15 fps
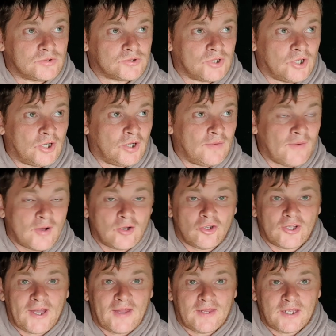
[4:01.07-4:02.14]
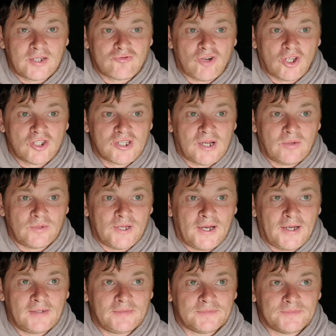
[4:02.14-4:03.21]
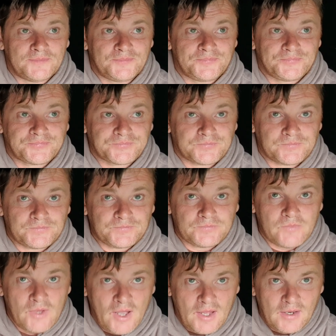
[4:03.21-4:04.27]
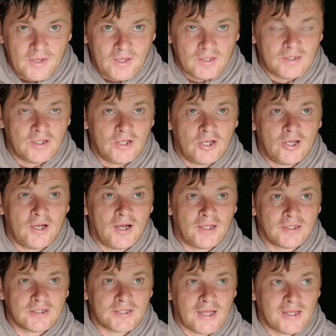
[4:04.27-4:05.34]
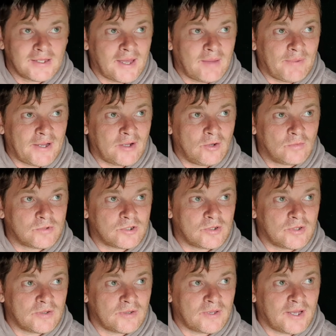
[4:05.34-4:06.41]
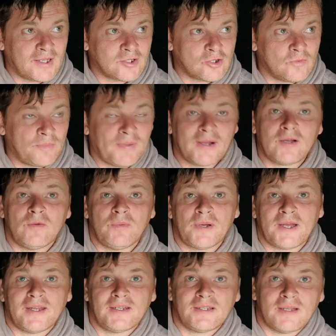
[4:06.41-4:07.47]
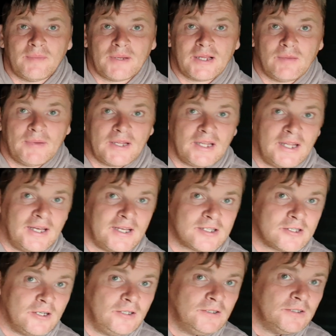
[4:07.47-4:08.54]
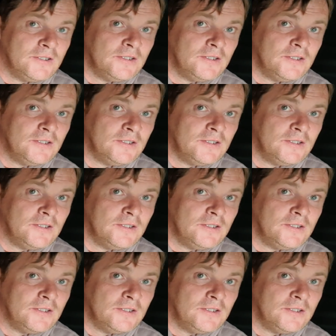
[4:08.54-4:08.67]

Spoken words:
So I'm going to get these rods out now, and I'll get back up to catch up back up again a little bit later.